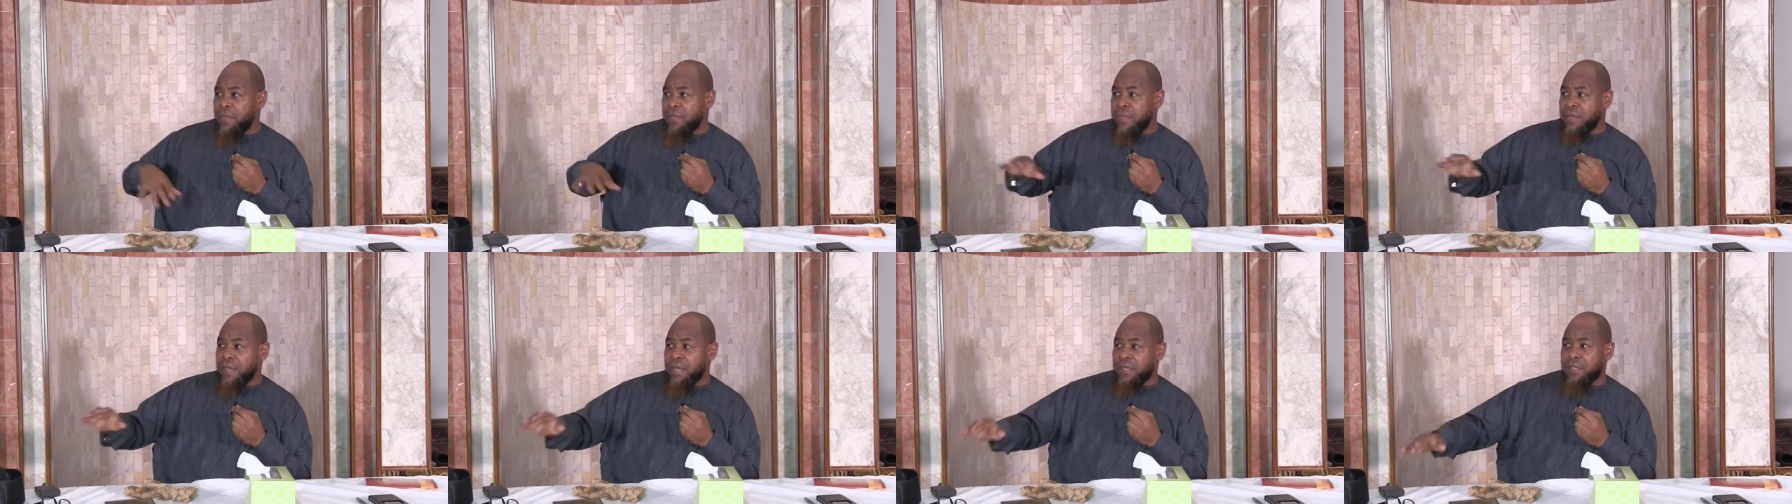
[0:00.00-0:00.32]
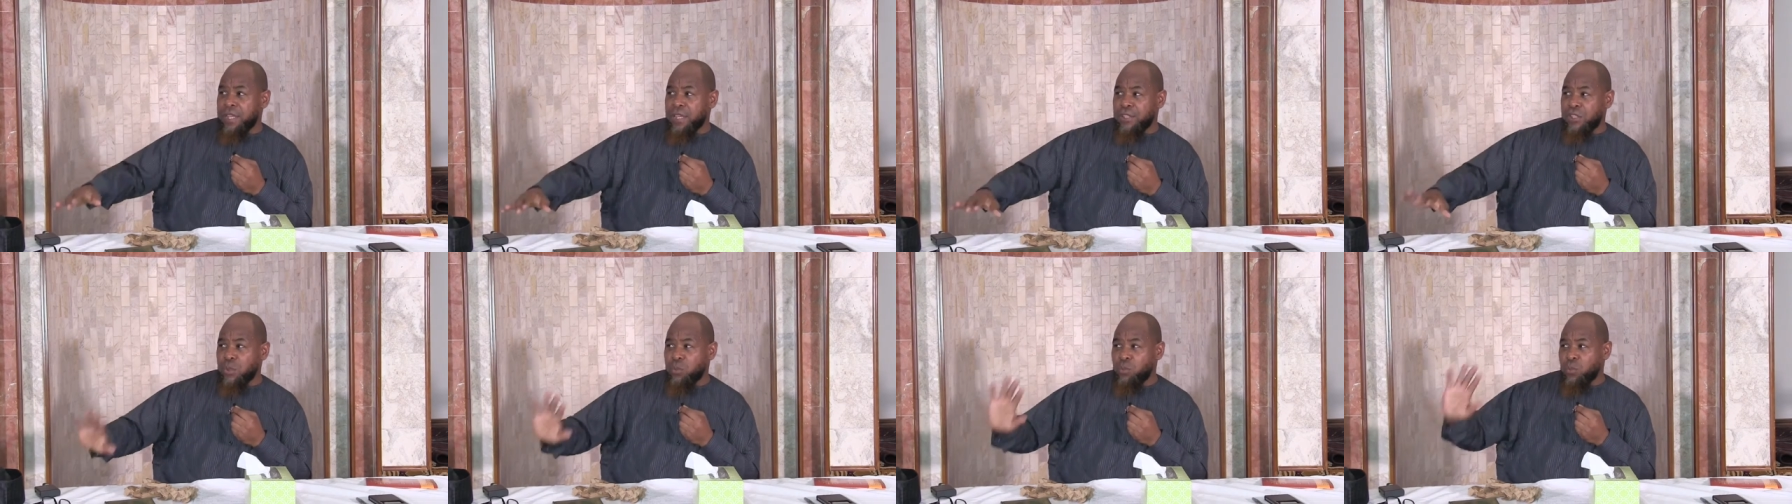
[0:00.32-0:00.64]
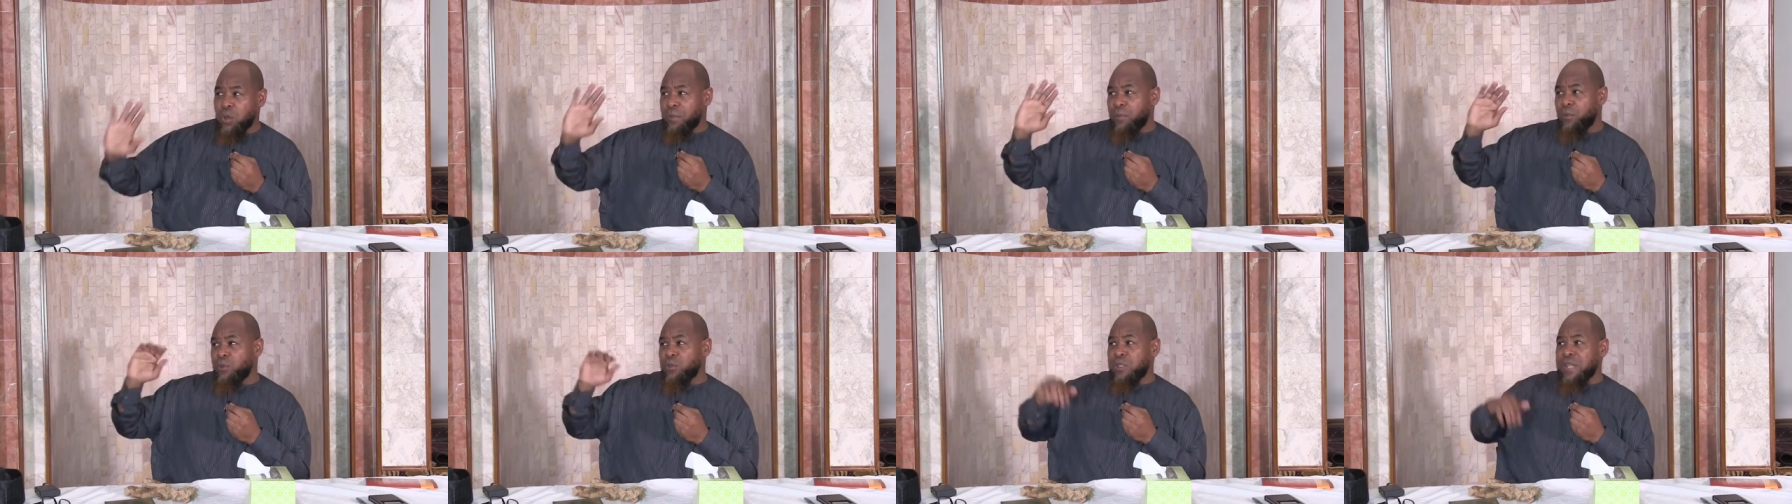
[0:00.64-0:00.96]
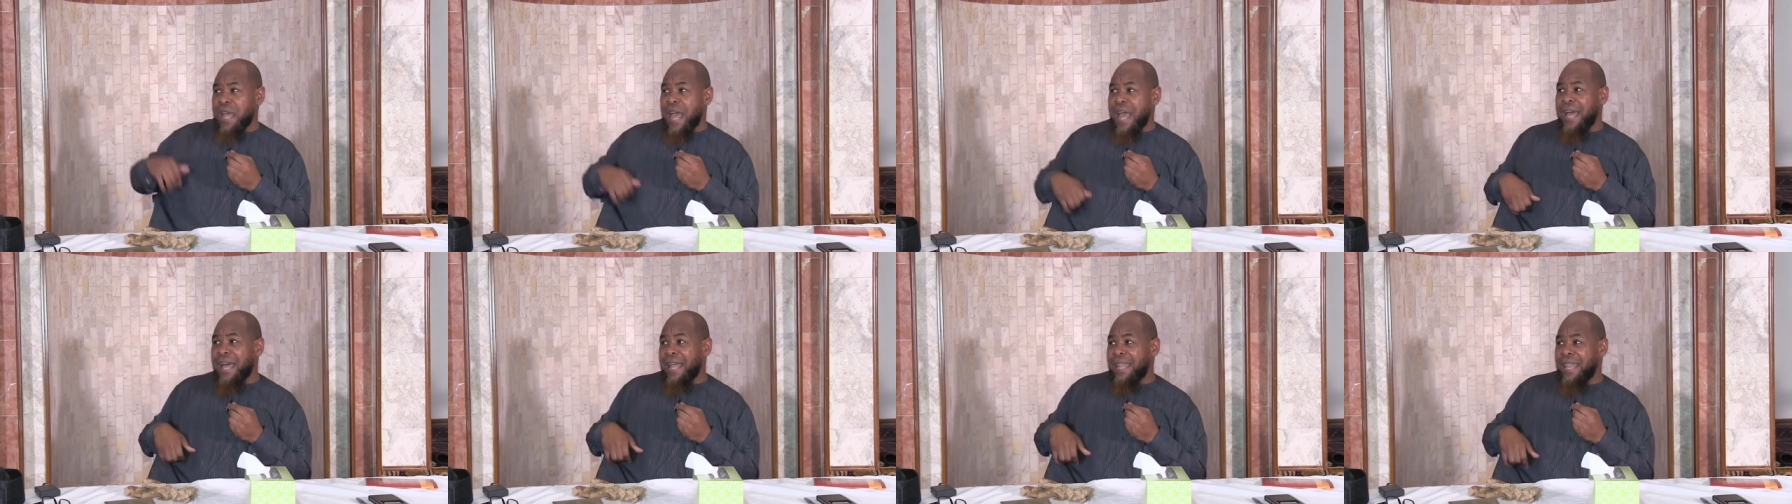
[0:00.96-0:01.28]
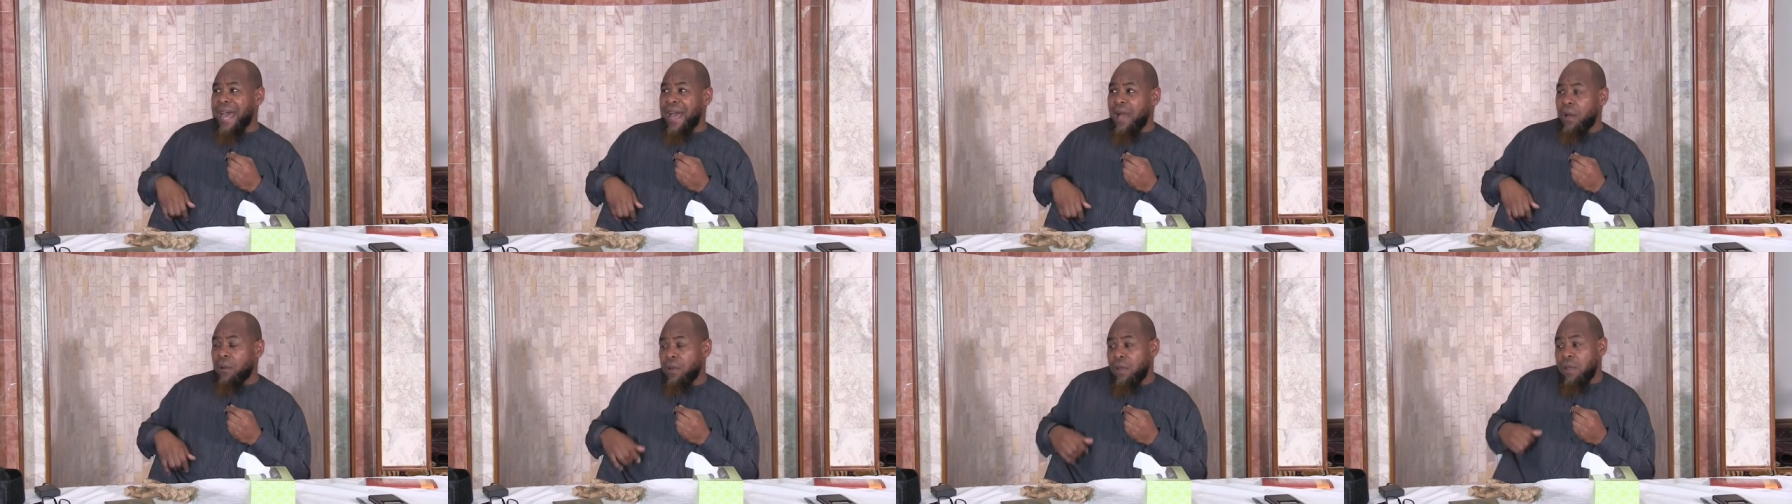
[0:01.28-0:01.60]
than to touch a woman who's not
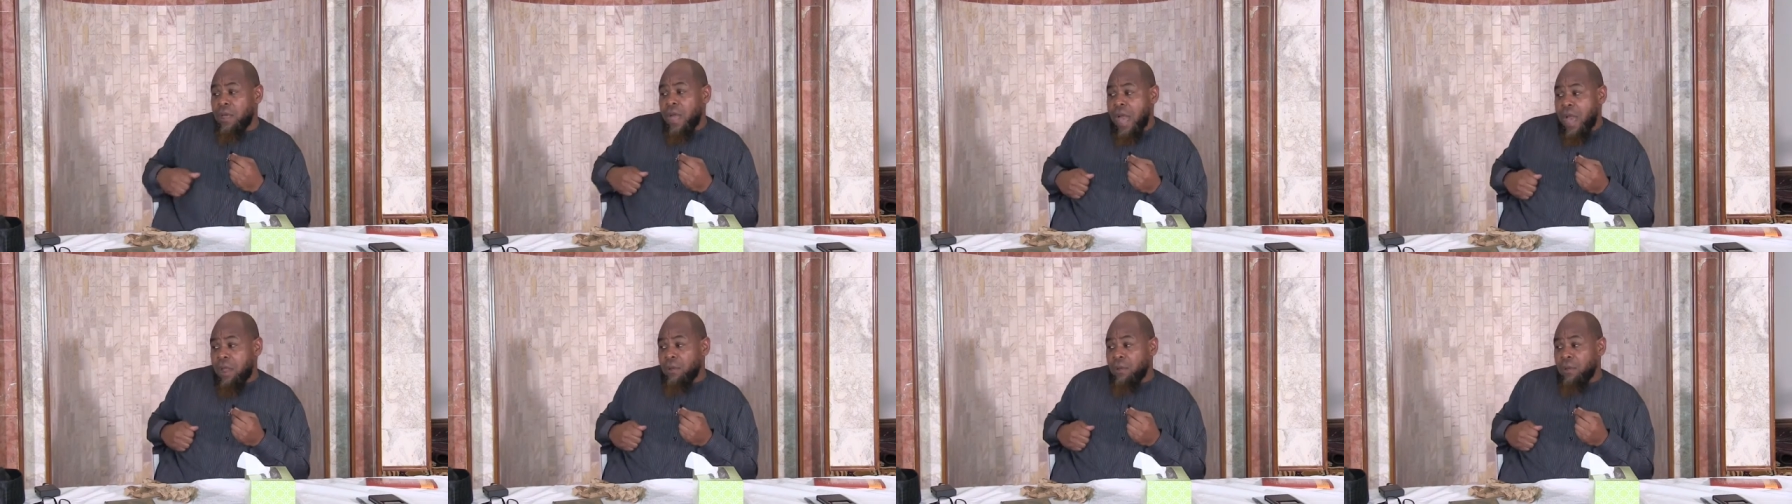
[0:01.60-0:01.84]
halal.